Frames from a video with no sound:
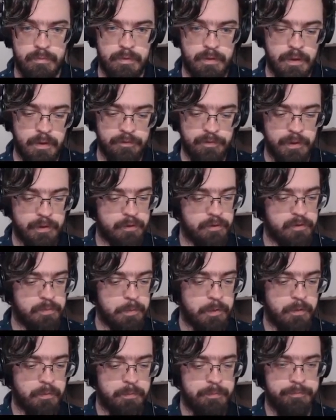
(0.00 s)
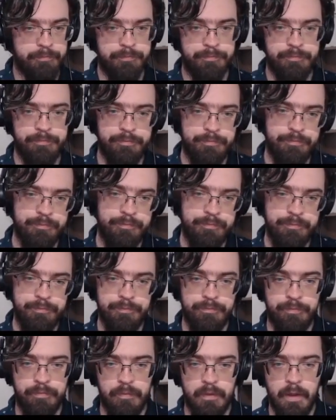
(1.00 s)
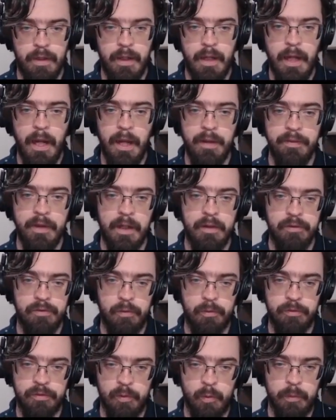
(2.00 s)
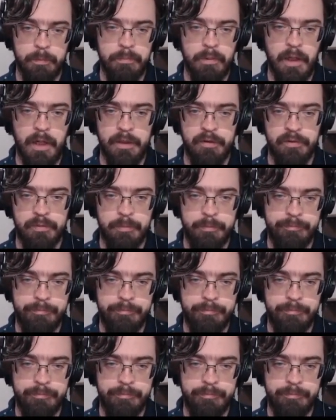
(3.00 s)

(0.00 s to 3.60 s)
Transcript: If I can spell. And that is also a byte.